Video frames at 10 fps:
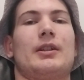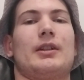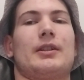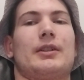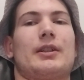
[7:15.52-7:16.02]

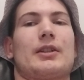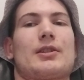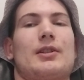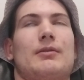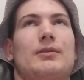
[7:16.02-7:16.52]
and it
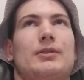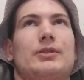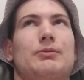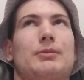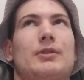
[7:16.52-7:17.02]
actually
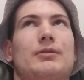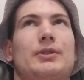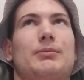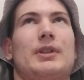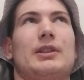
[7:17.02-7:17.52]
was one of
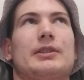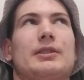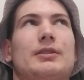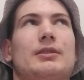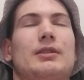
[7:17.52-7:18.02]
the
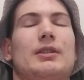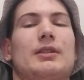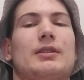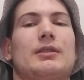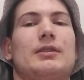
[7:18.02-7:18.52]
best
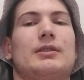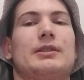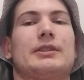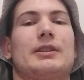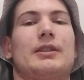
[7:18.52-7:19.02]
like
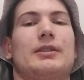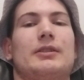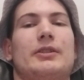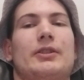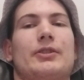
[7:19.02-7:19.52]

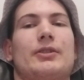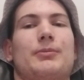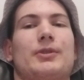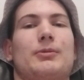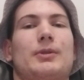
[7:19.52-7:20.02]
studying
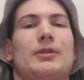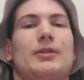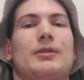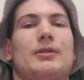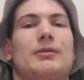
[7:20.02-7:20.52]
systems
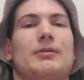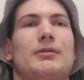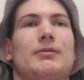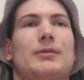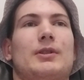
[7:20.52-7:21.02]
and
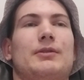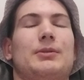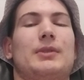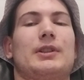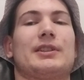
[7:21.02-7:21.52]
one of the
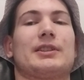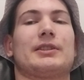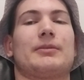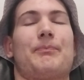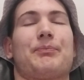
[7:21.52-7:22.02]
best
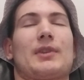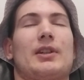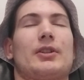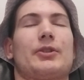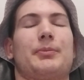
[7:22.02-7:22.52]

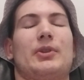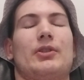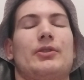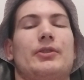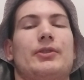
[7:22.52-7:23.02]
like
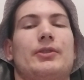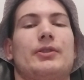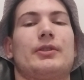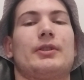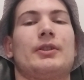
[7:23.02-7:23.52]
experiences.
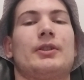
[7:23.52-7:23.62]
And